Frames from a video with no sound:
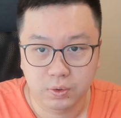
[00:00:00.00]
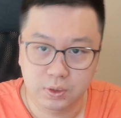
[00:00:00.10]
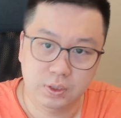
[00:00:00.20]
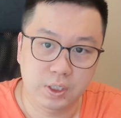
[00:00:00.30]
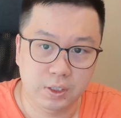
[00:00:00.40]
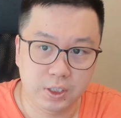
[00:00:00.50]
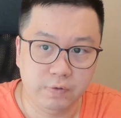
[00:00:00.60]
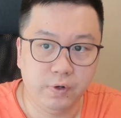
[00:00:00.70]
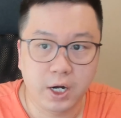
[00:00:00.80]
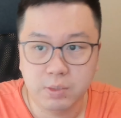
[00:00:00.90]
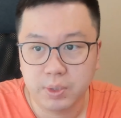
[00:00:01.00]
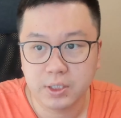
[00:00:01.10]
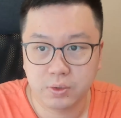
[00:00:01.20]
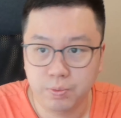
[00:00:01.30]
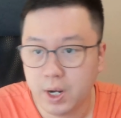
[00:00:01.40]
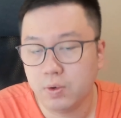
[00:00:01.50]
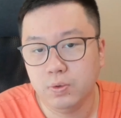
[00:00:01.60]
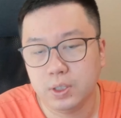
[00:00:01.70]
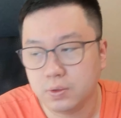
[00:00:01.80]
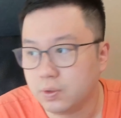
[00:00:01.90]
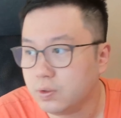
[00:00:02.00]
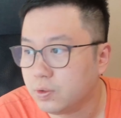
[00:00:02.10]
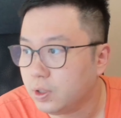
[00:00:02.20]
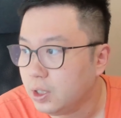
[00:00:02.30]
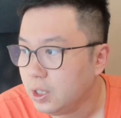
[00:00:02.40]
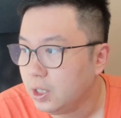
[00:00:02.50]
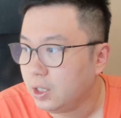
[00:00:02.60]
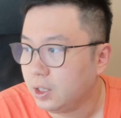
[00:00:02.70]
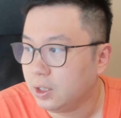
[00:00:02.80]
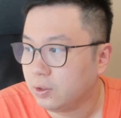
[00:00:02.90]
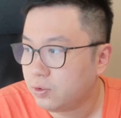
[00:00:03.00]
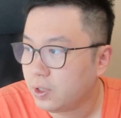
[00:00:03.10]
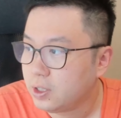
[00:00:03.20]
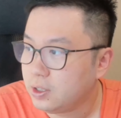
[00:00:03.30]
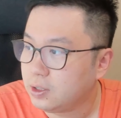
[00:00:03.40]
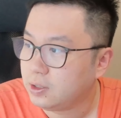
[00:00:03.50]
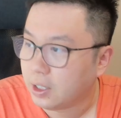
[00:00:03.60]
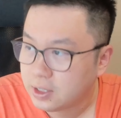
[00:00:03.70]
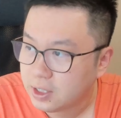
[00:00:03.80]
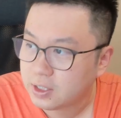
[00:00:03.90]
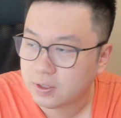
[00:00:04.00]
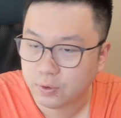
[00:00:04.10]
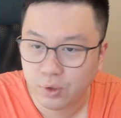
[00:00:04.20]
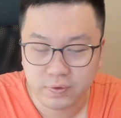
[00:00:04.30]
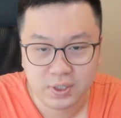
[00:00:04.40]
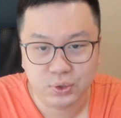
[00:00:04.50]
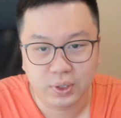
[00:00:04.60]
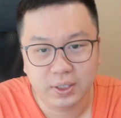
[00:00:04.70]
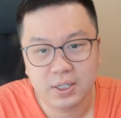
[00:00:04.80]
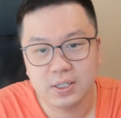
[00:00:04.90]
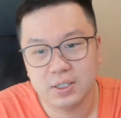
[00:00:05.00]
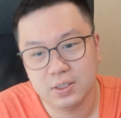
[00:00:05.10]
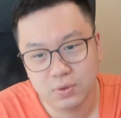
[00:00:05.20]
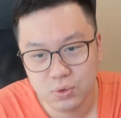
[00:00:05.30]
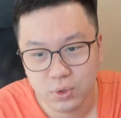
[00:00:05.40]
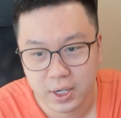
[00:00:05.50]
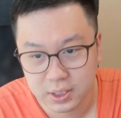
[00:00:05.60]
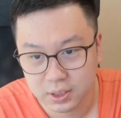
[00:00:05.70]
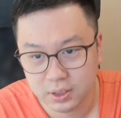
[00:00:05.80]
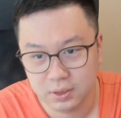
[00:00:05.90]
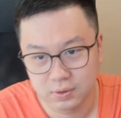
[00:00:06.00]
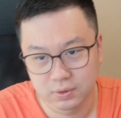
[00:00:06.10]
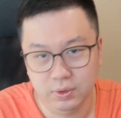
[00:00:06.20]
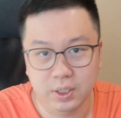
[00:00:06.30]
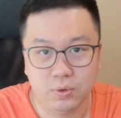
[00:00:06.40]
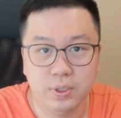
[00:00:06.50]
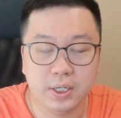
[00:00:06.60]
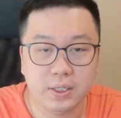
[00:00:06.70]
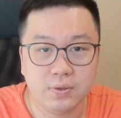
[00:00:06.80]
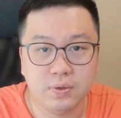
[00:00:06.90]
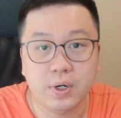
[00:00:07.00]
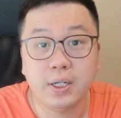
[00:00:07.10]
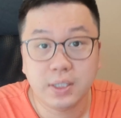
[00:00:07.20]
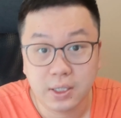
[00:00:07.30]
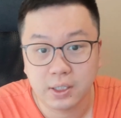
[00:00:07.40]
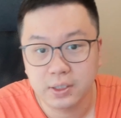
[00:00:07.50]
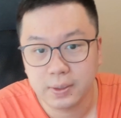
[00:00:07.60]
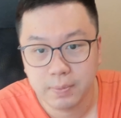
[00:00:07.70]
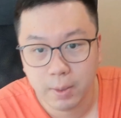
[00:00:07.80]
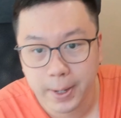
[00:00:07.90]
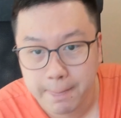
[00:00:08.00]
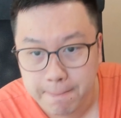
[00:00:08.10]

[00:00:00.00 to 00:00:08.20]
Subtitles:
So we gonna keep on waiting. Well, we have encountered some difficulties, but I can still make a video about 618 shopping advice.